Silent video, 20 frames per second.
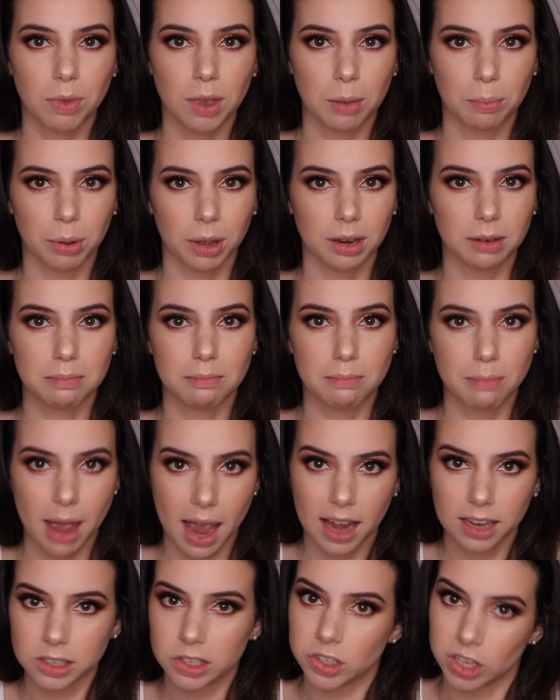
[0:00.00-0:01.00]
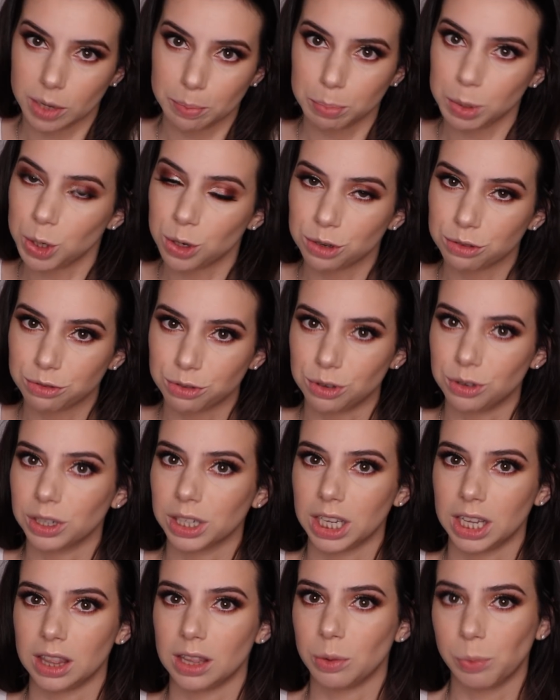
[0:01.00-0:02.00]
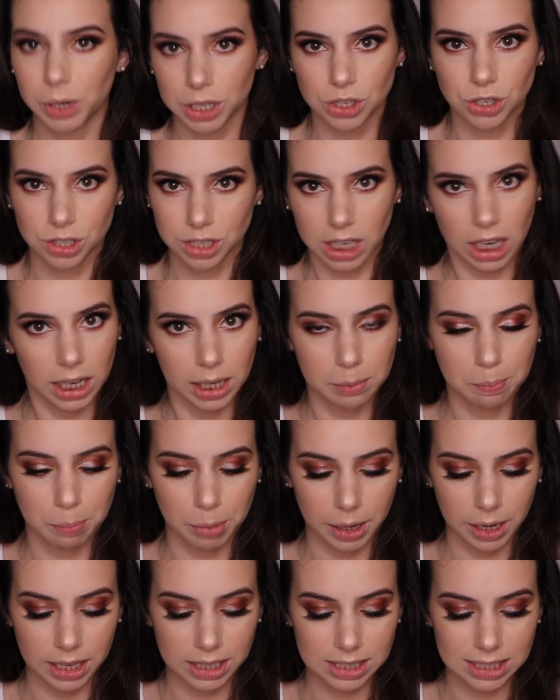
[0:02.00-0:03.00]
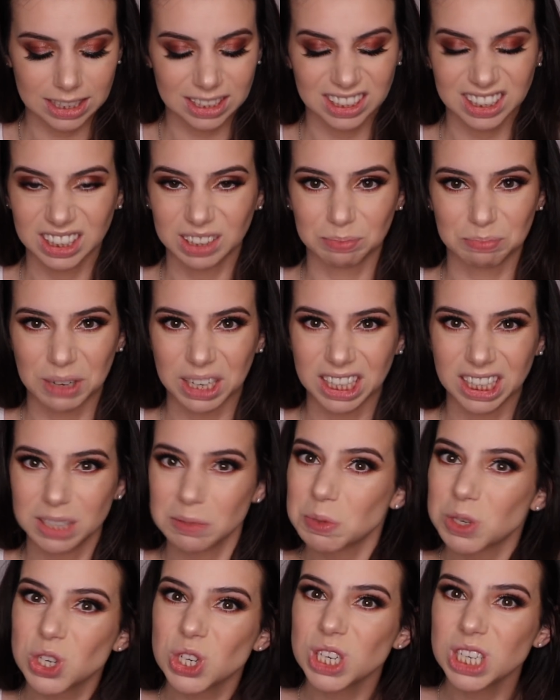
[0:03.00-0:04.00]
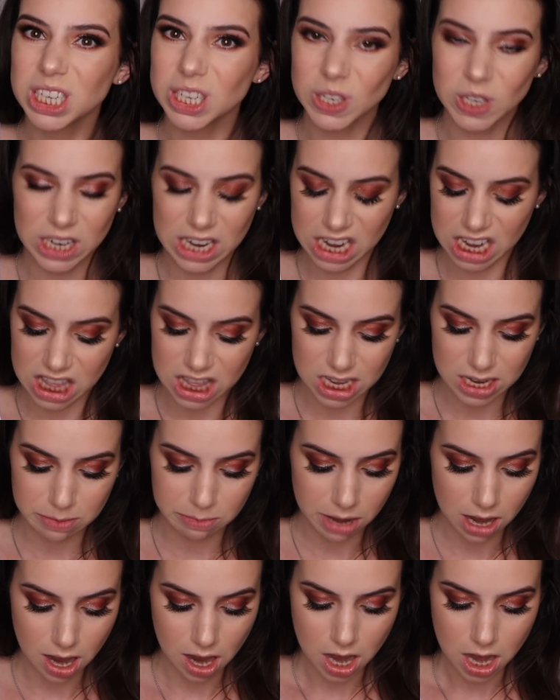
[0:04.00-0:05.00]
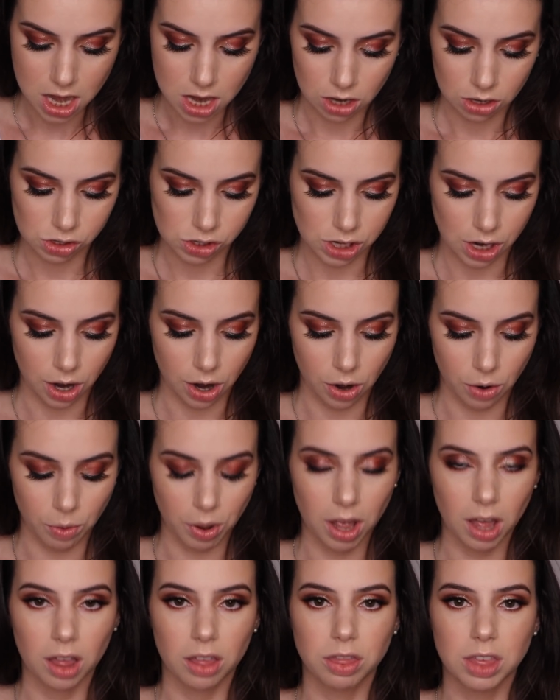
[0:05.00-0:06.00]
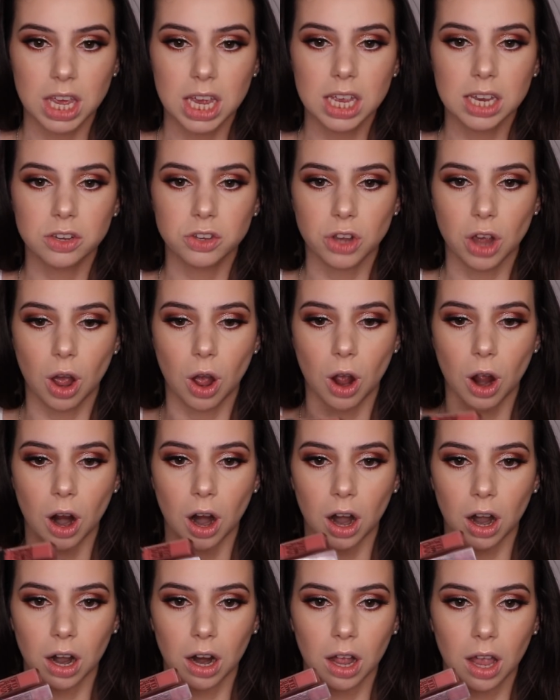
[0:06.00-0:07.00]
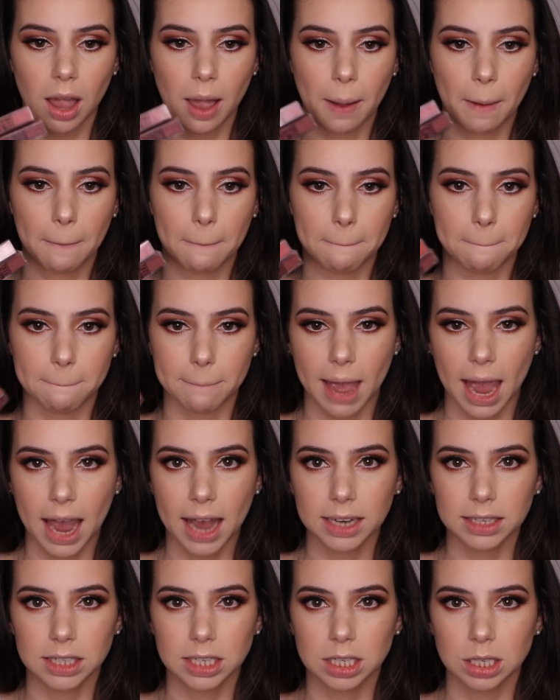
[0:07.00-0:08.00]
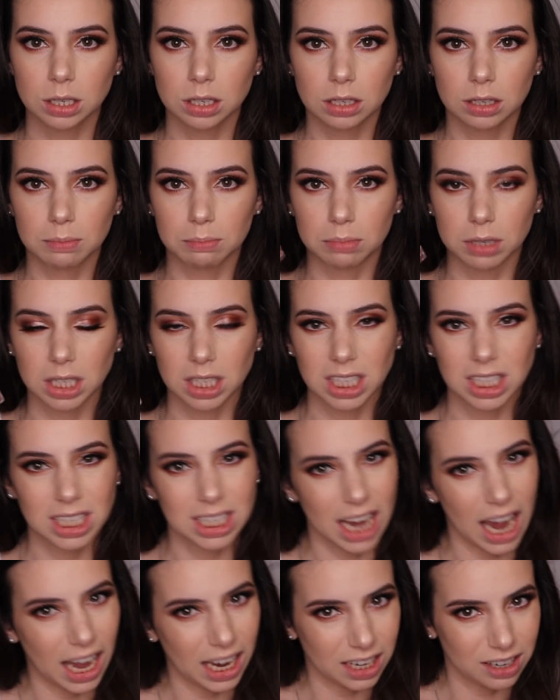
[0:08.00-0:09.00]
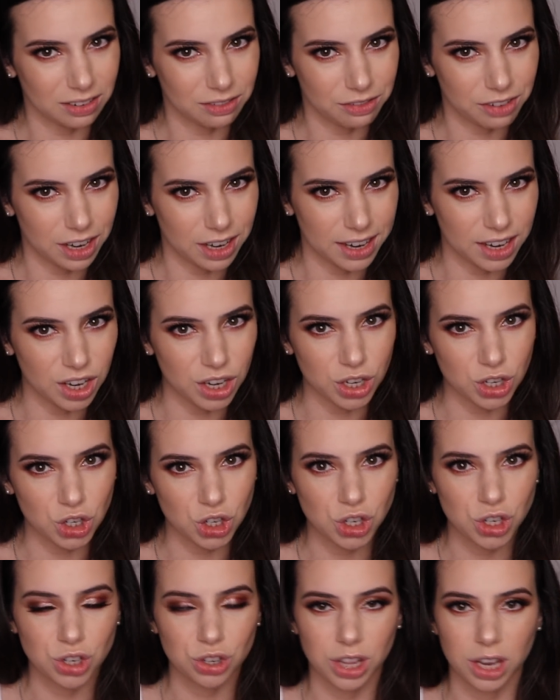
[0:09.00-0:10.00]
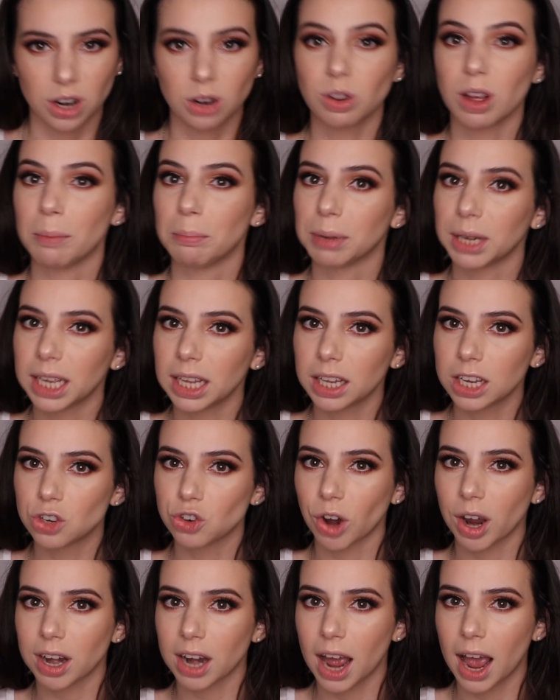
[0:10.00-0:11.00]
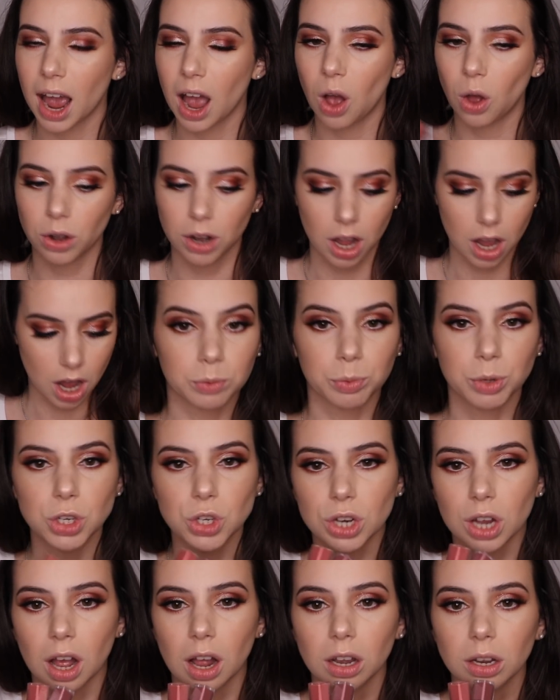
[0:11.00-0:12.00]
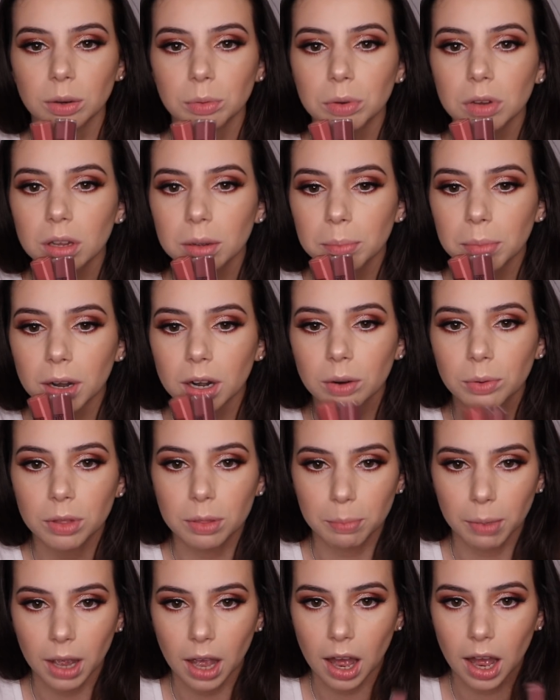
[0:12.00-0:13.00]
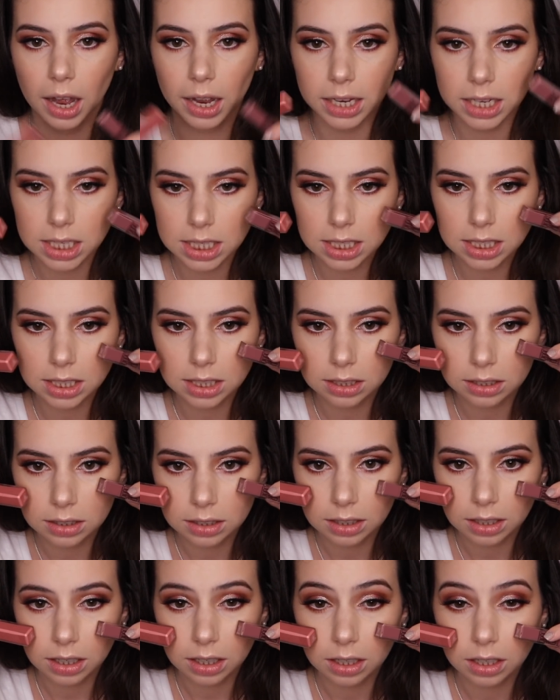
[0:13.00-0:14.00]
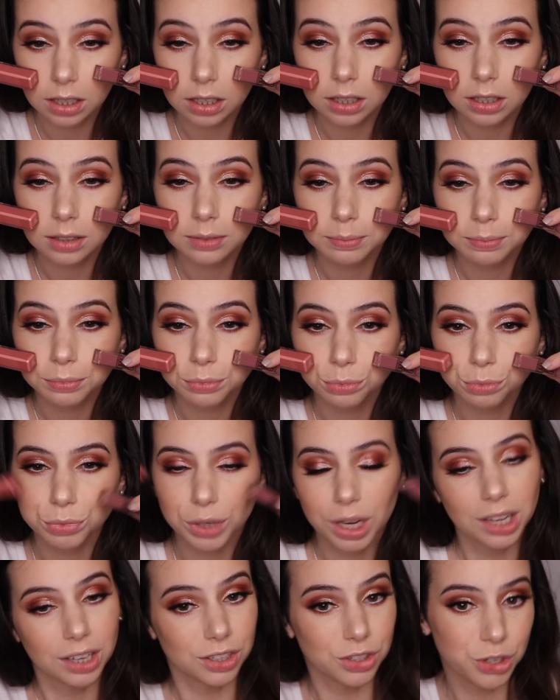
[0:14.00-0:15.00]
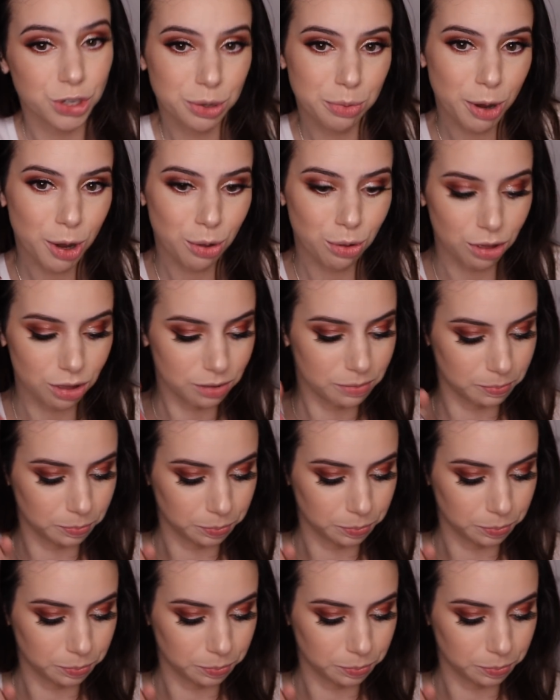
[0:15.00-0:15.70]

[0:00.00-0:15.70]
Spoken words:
but mattes are beautiful in the winter time, but my lips just don't like them. So these are matte, but satin finish. They don't completely dry down. Which color would look better with my eyes? Let's do both.